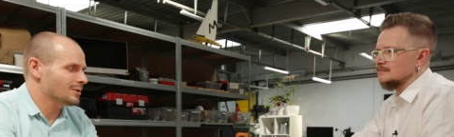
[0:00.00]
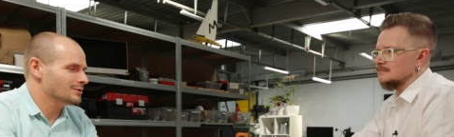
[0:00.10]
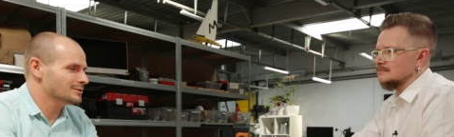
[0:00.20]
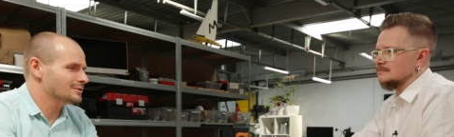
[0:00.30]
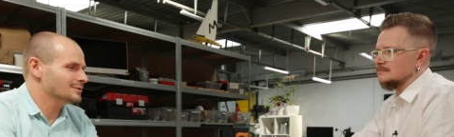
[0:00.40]

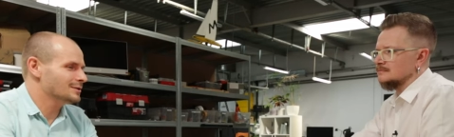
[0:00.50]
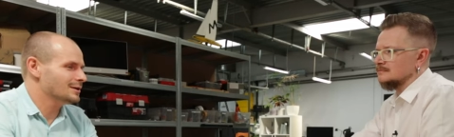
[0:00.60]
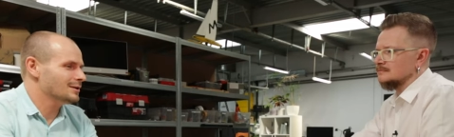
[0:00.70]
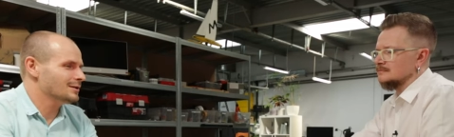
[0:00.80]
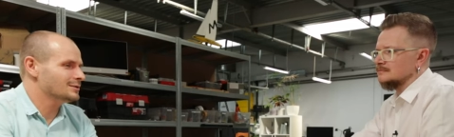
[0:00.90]
Speaker 1: because uh,
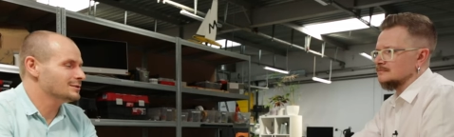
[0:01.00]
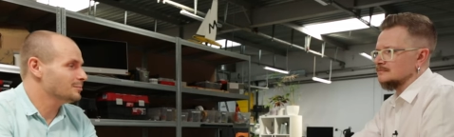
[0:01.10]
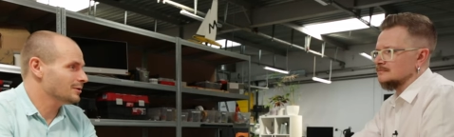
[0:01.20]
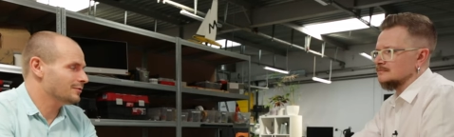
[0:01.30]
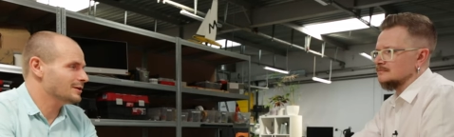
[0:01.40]
it
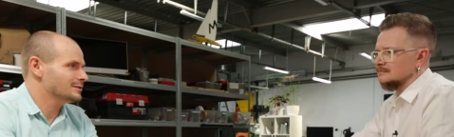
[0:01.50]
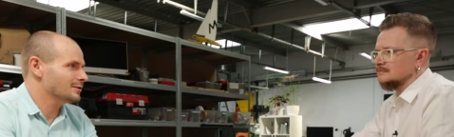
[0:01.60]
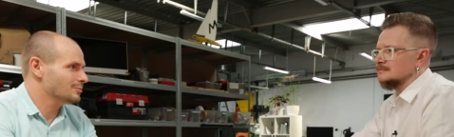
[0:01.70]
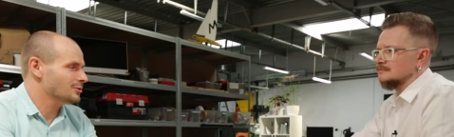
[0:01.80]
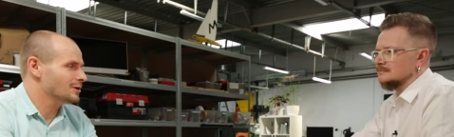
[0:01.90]
simplifies
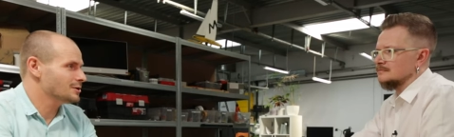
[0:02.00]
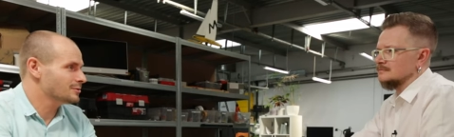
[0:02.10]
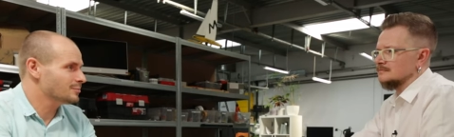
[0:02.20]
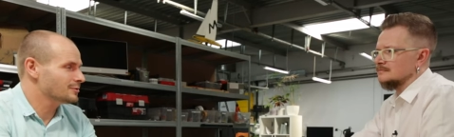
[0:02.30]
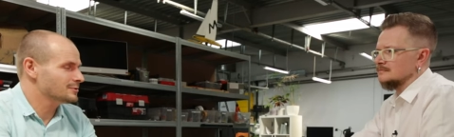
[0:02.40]
the
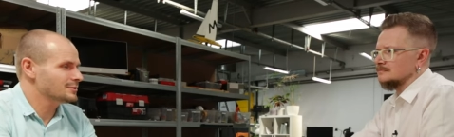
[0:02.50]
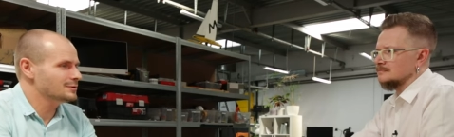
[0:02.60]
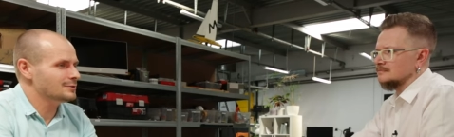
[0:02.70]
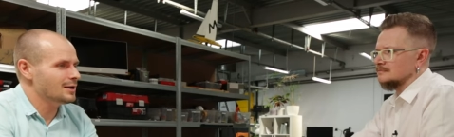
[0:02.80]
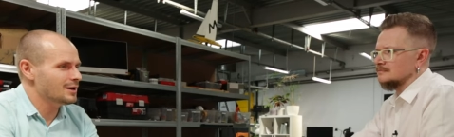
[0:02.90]
communication
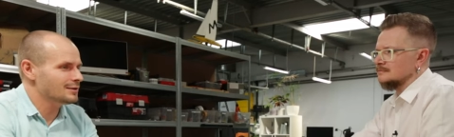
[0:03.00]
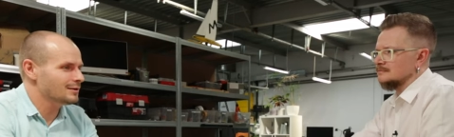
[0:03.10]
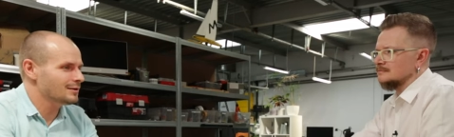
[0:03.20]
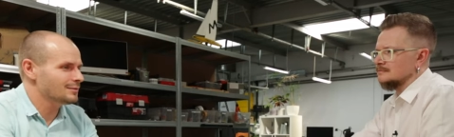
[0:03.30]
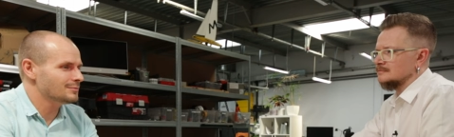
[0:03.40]
process
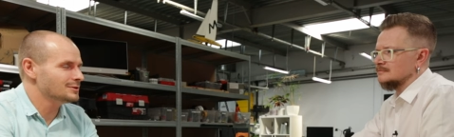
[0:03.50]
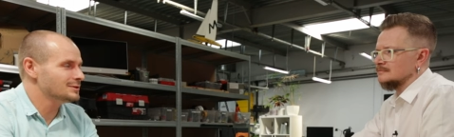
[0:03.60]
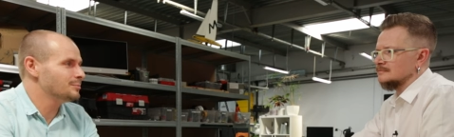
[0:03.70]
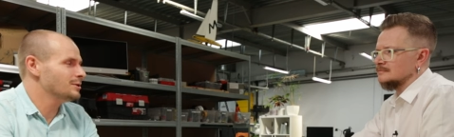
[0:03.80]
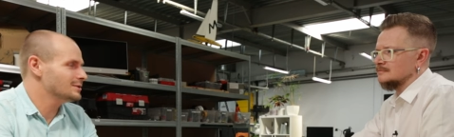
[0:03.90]
and uh, it
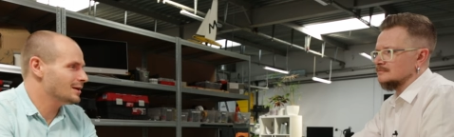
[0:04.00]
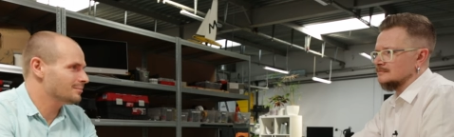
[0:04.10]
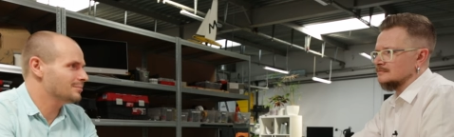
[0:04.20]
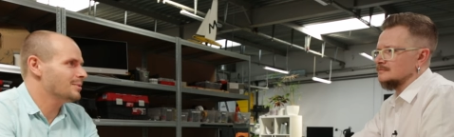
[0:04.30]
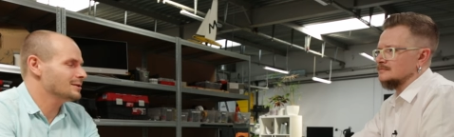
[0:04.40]
speeds
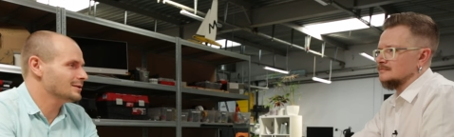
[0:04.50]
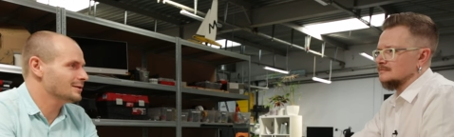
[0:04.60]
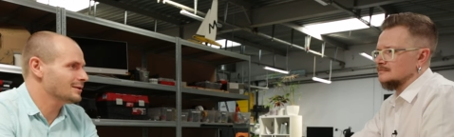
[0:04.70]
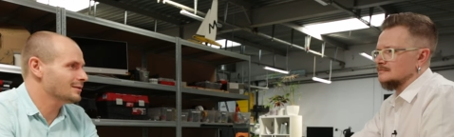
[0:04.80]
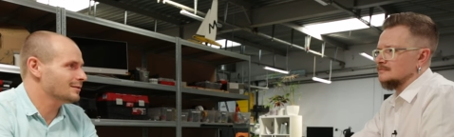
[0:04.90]
up
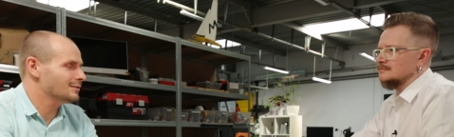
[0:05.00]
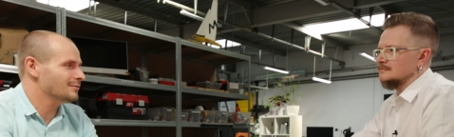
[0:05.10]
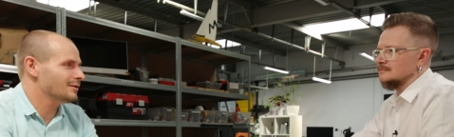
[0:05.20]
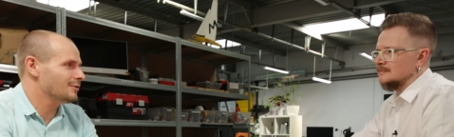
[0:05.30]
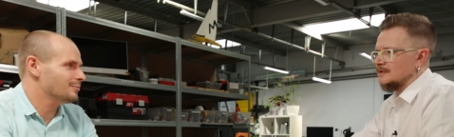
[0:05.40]
basically the
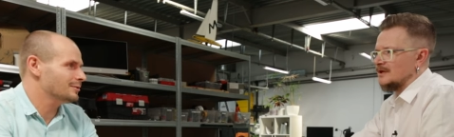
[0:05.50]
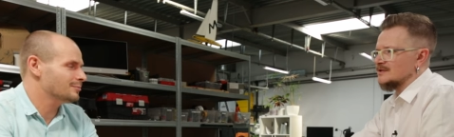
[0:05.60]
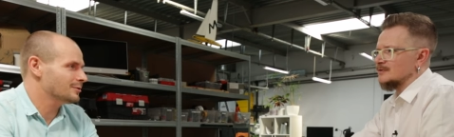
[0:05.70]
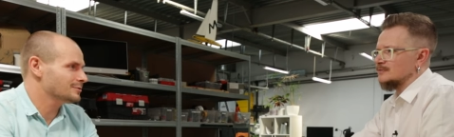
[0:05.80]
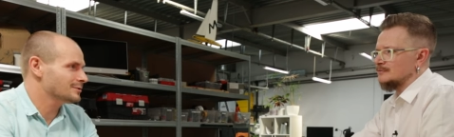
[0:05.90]
development yeah,
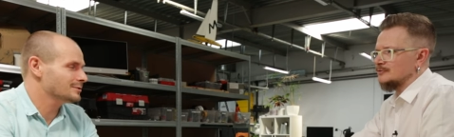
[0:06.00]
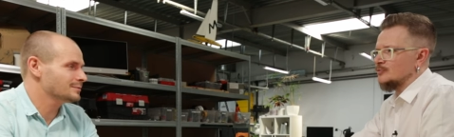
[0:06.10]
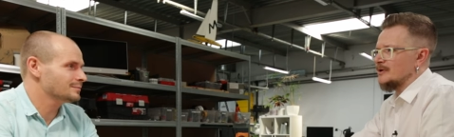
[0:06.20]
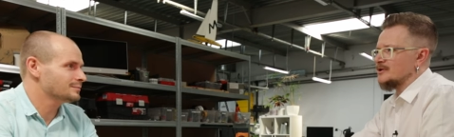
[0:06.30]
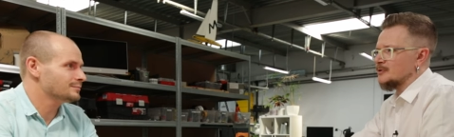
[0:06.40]
so
Speaker 2: process.
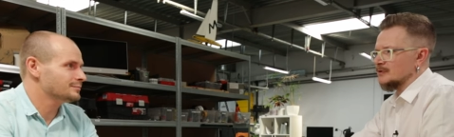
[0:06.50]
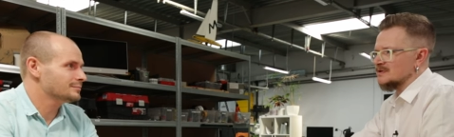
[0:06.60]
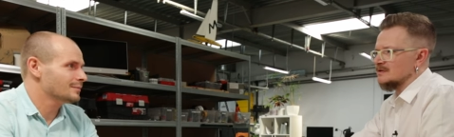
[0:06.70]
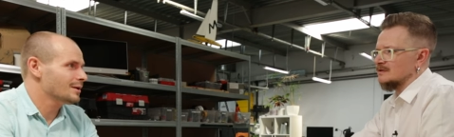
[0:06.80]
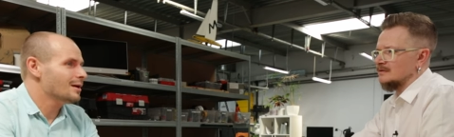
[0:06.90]
Too many
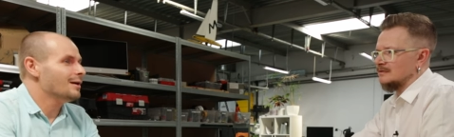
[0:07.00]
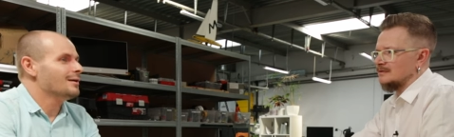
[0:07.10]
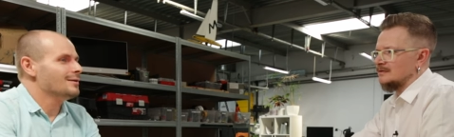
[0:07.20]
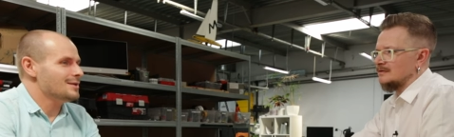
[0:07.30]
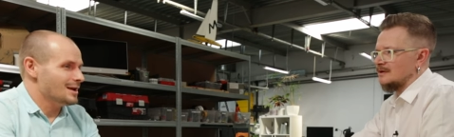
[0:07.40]
cooks.
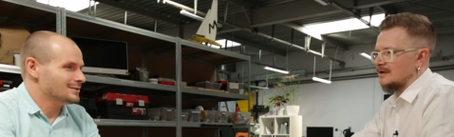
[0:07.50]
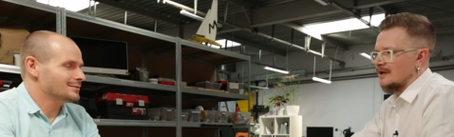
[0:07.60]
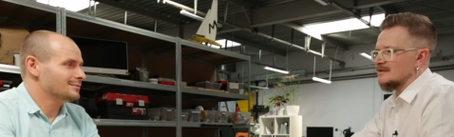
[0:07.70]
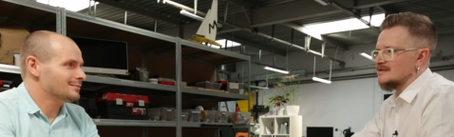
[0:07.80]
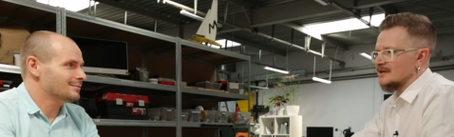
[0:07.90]
Yes.
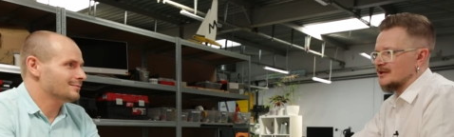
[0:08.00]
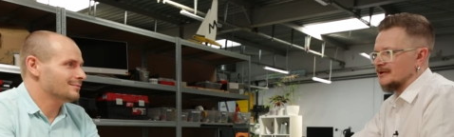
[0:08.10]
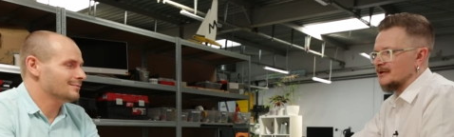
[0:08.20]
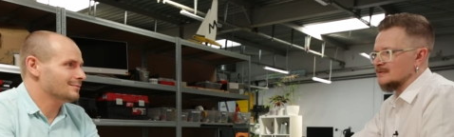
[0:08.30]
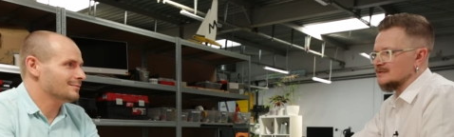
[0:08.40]
like the
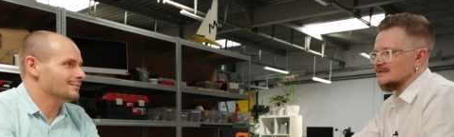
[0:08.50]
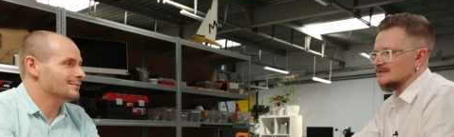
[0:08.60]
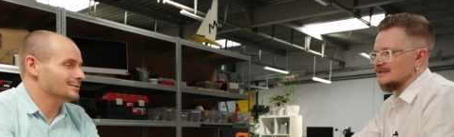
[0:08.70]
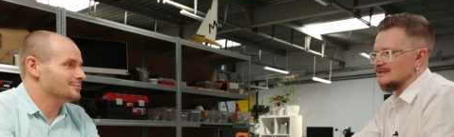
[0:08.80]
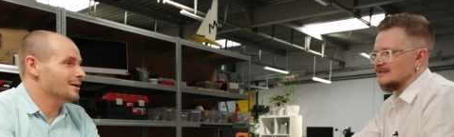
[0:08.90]
saying goes.
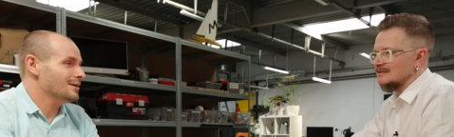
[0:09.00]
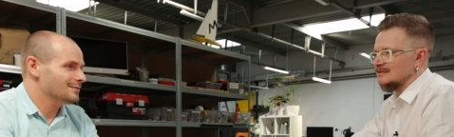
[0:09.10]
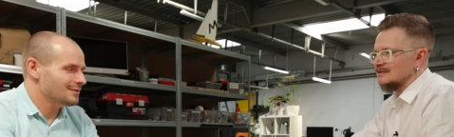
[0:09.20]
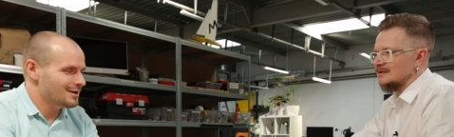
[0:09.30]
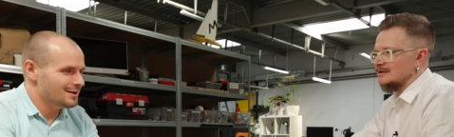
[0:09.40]
Speaker 1: That's
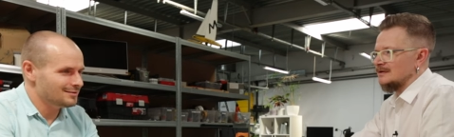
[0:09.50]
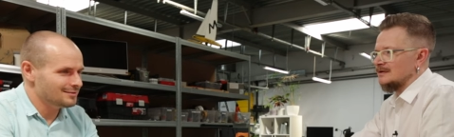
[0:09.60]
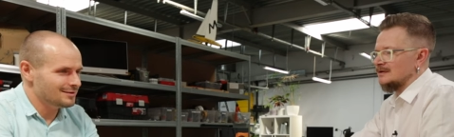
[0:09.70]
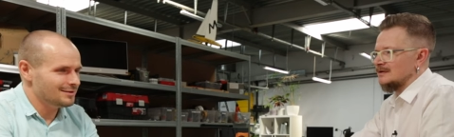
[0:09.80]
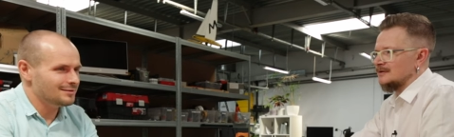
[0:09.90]
right.
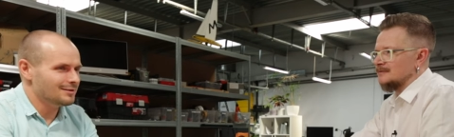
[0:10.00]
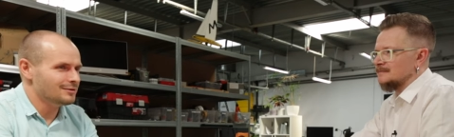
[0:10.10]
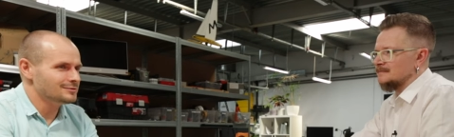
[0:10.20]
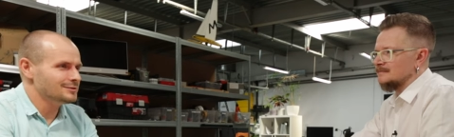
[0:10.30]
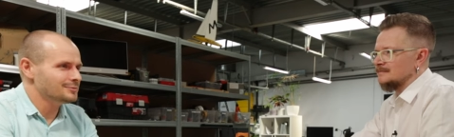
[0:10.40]
And uh,
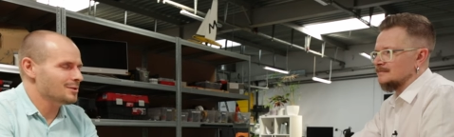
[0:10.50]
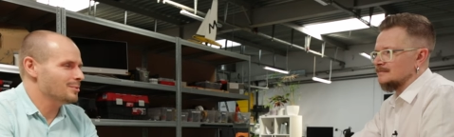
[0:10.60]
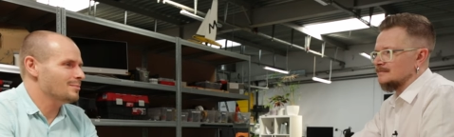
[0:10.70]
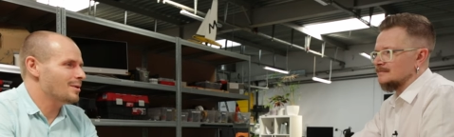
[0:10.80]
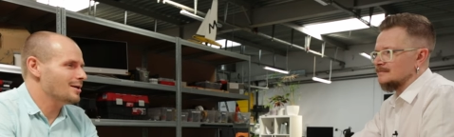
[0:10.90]
also
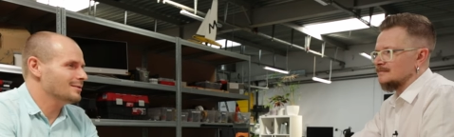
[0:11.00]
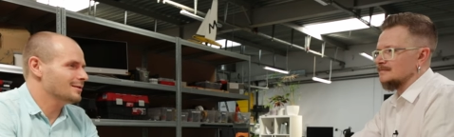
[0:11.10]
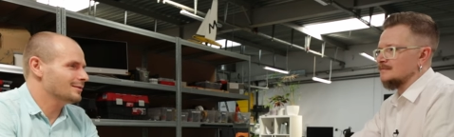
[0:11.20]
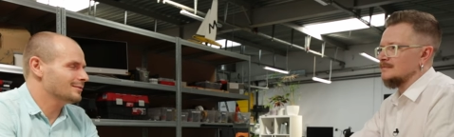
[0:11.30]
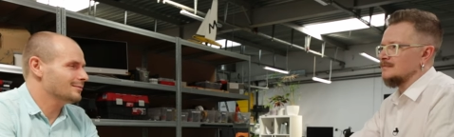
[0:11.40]
keep in mind
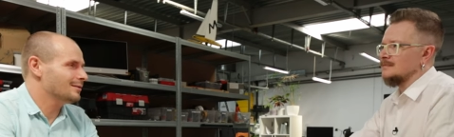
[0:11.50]
that